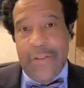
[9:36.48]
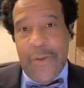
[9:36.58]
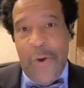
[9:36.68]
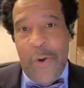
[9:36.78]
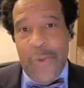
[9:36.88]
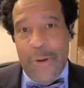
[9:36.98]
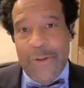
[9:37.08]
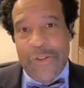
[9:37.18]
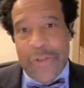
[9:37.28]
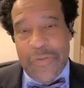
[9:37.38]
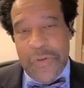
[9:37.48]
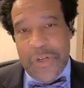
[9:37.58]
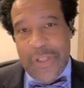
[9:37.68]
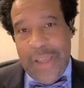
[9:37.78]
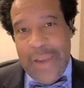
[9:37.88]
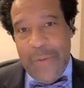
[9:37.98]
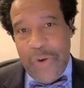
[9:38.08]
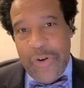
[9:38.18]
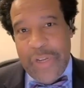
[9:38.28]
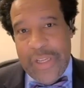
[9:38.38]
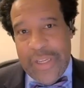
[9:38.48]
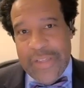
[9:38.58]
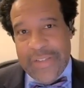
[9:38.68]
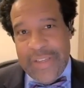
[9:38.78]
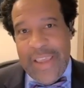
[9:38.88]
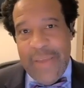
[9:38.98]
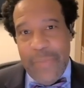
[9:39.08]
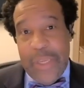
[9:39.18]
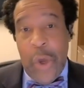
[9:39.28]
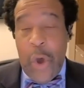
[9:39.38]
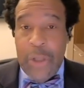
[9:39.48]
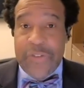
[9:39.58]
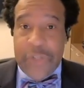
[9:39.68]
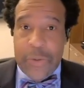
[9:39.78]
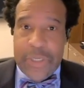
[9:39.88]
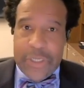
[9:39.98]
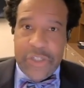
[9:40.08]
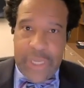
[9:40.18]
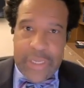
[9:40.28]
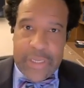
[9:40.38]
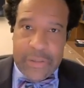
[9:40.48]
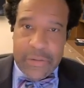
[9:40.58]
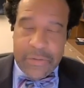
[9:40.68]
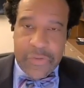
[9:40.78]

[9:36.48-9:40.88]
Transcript: the whole notion of what a library is and can be also is shaken.